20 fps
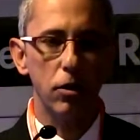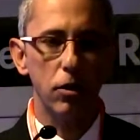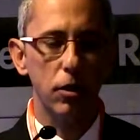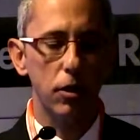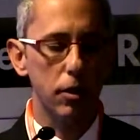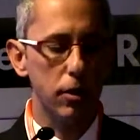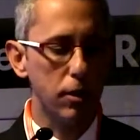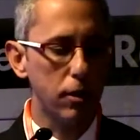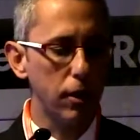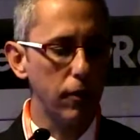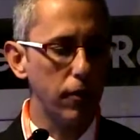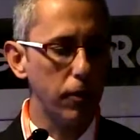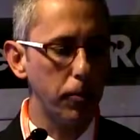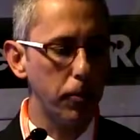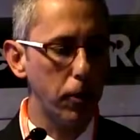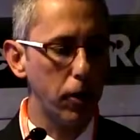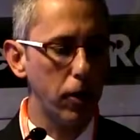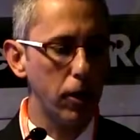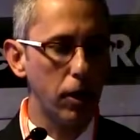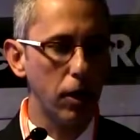Stephen
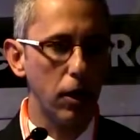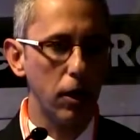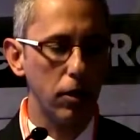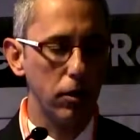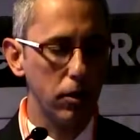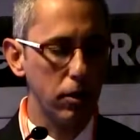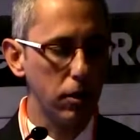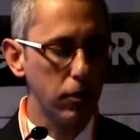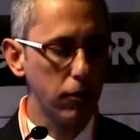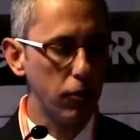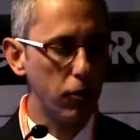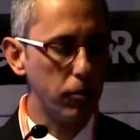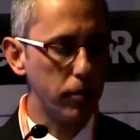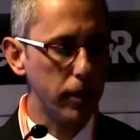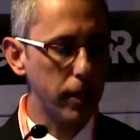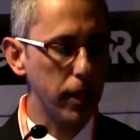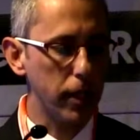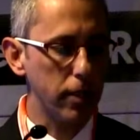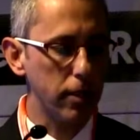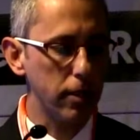Burkhardt from
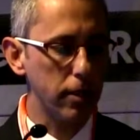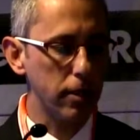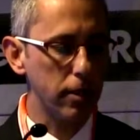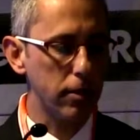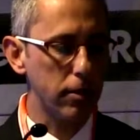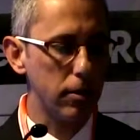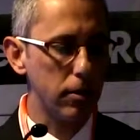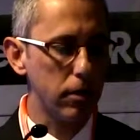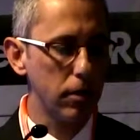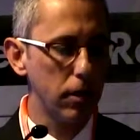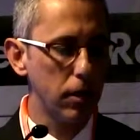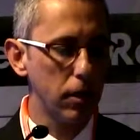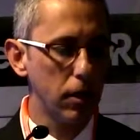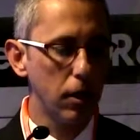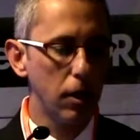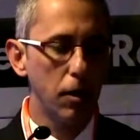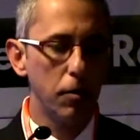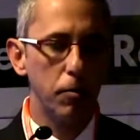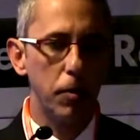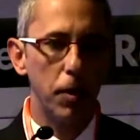Texas
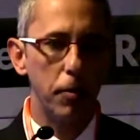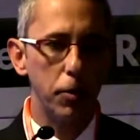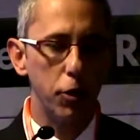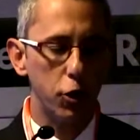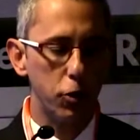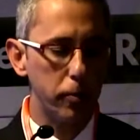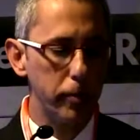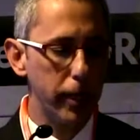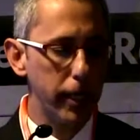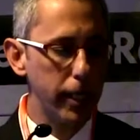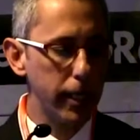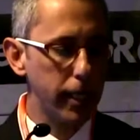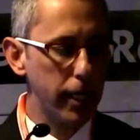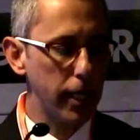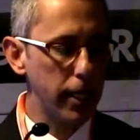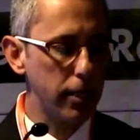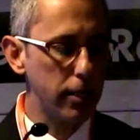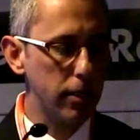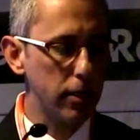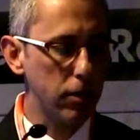published many
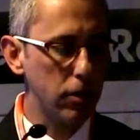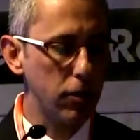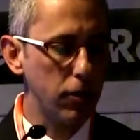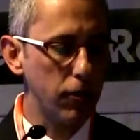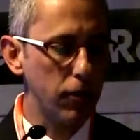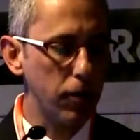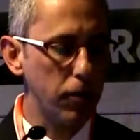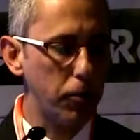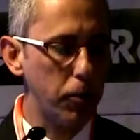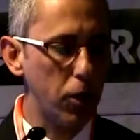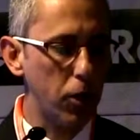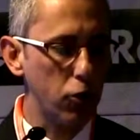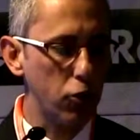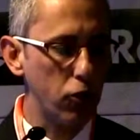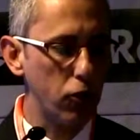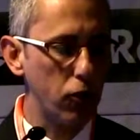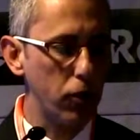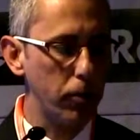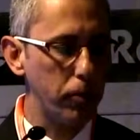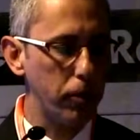cases of partial
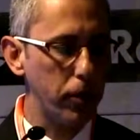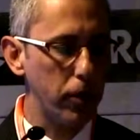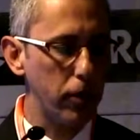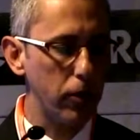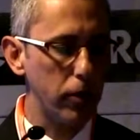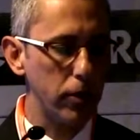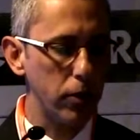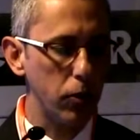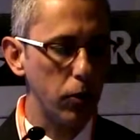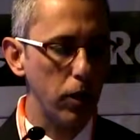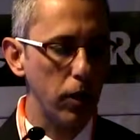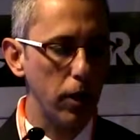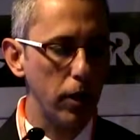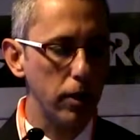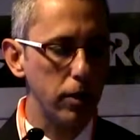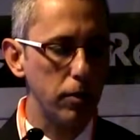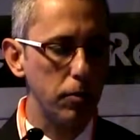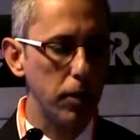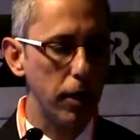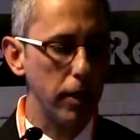repair, as well
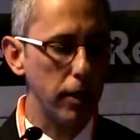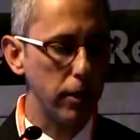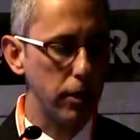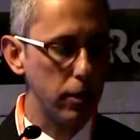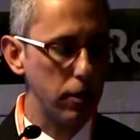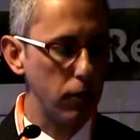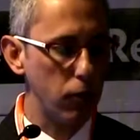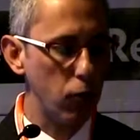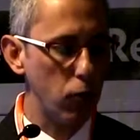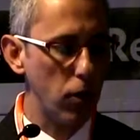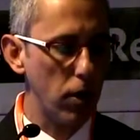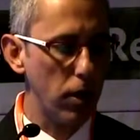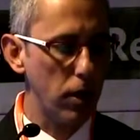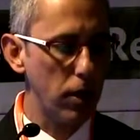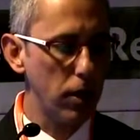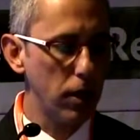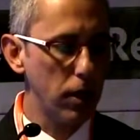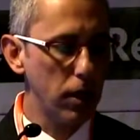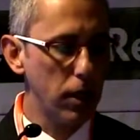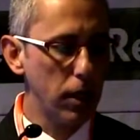as Badi Savoie,
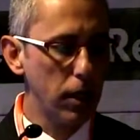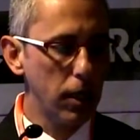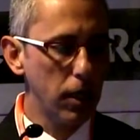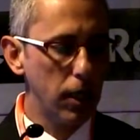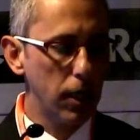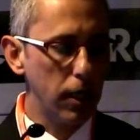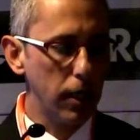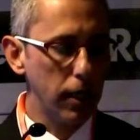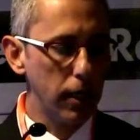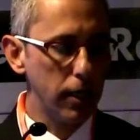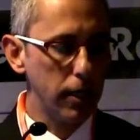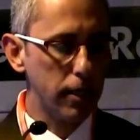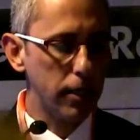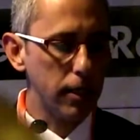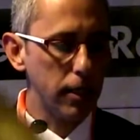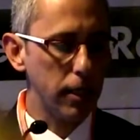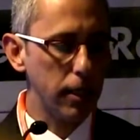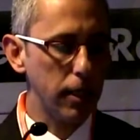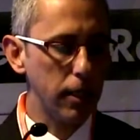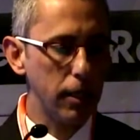and they
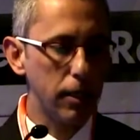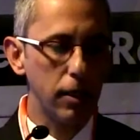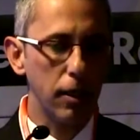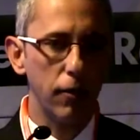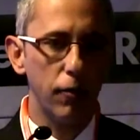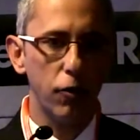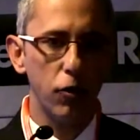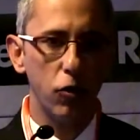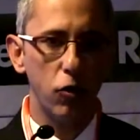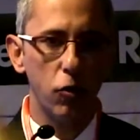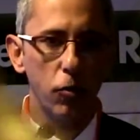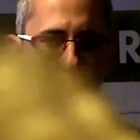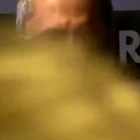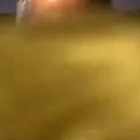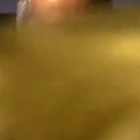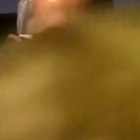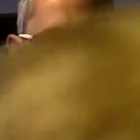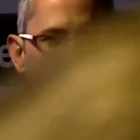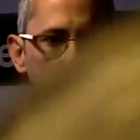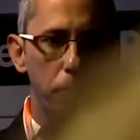say that if you
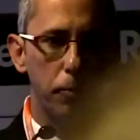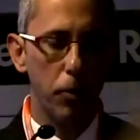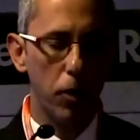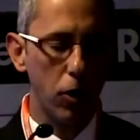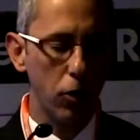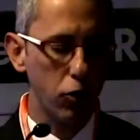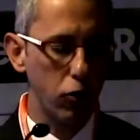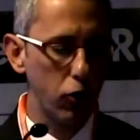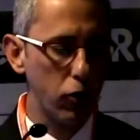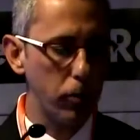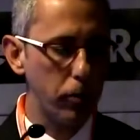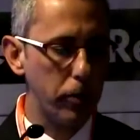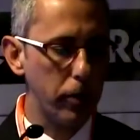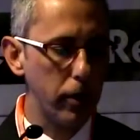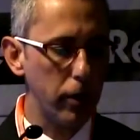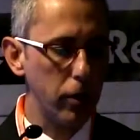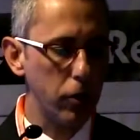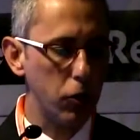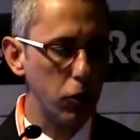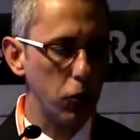compare the partial
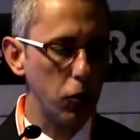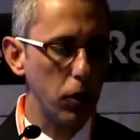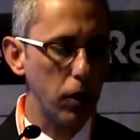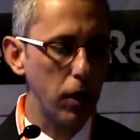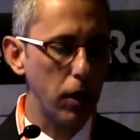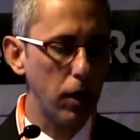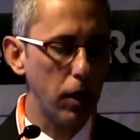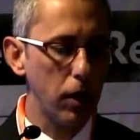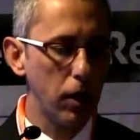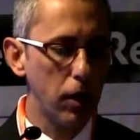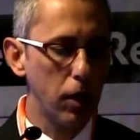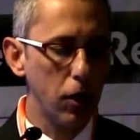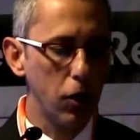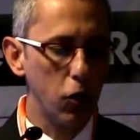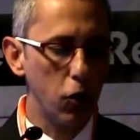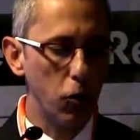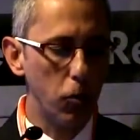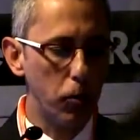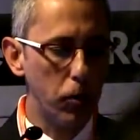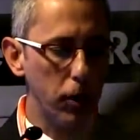repair to a
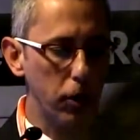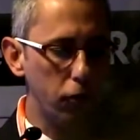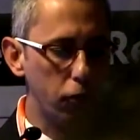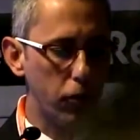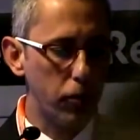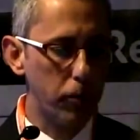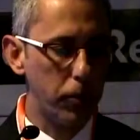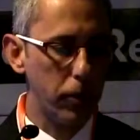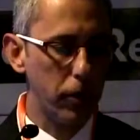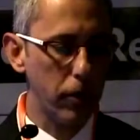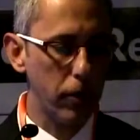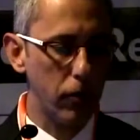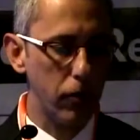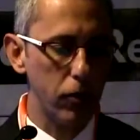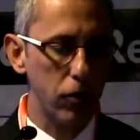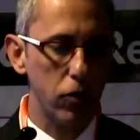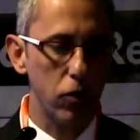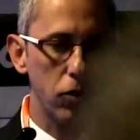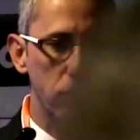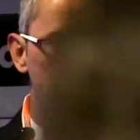complete repair, the
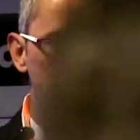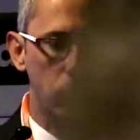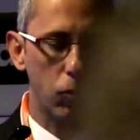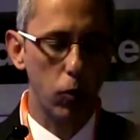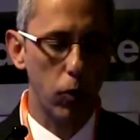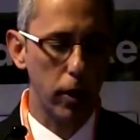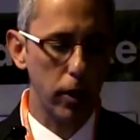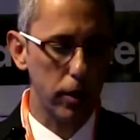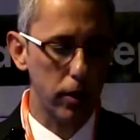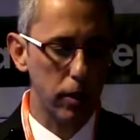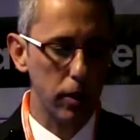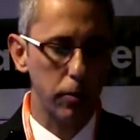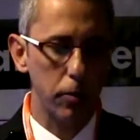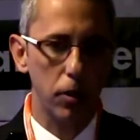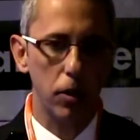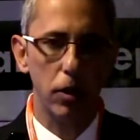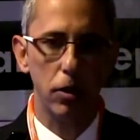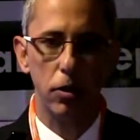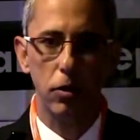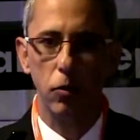results are quite
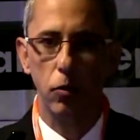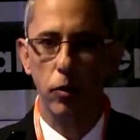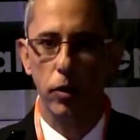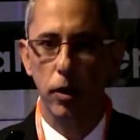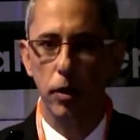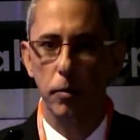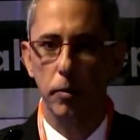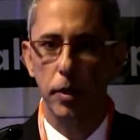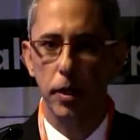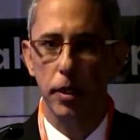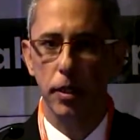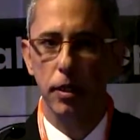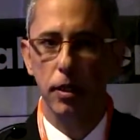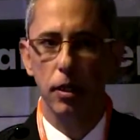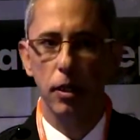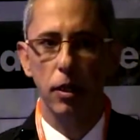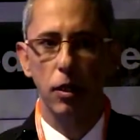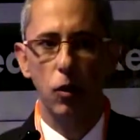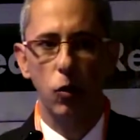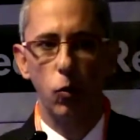similar, so we can be
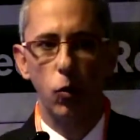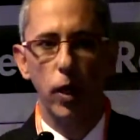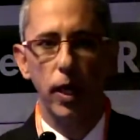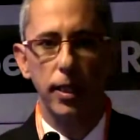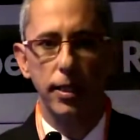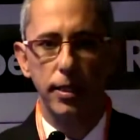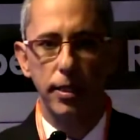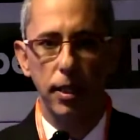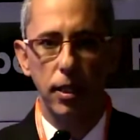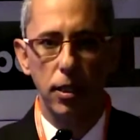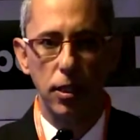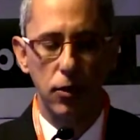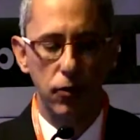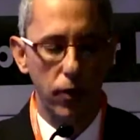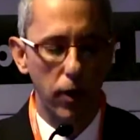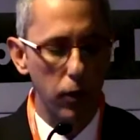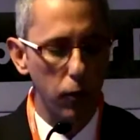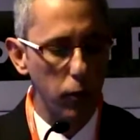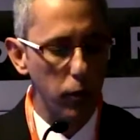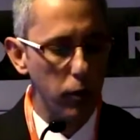quite
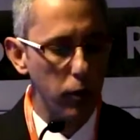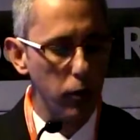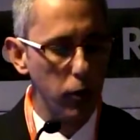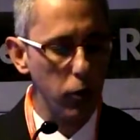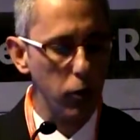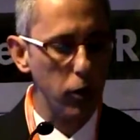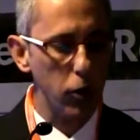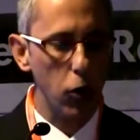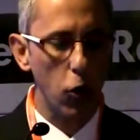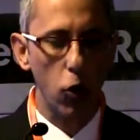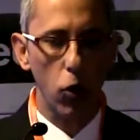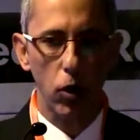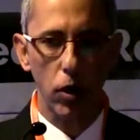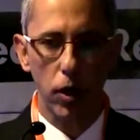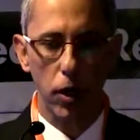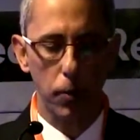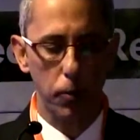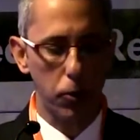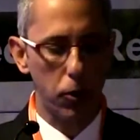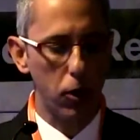satisfied with doing only
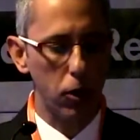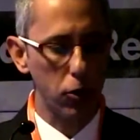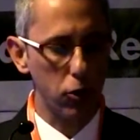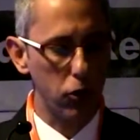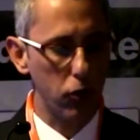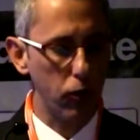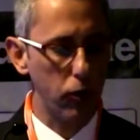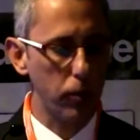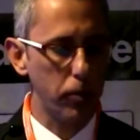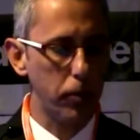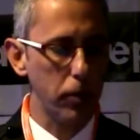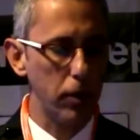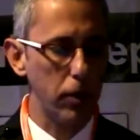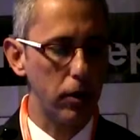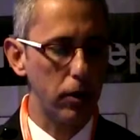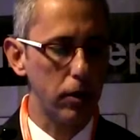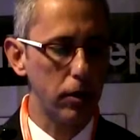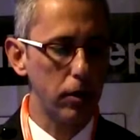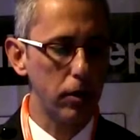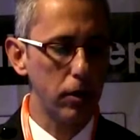a partial repair.
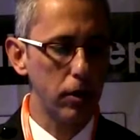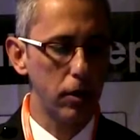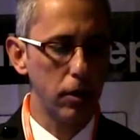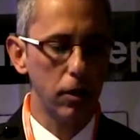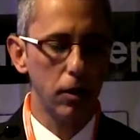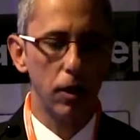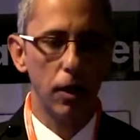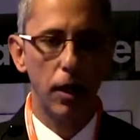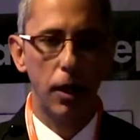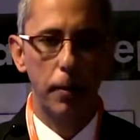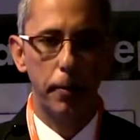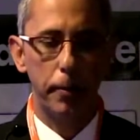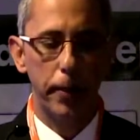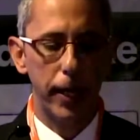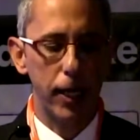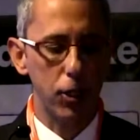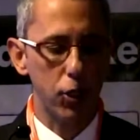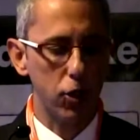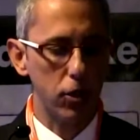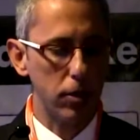
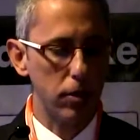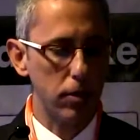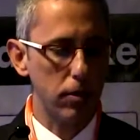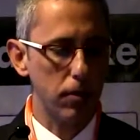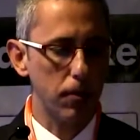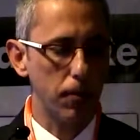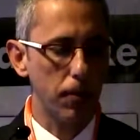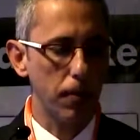Patches.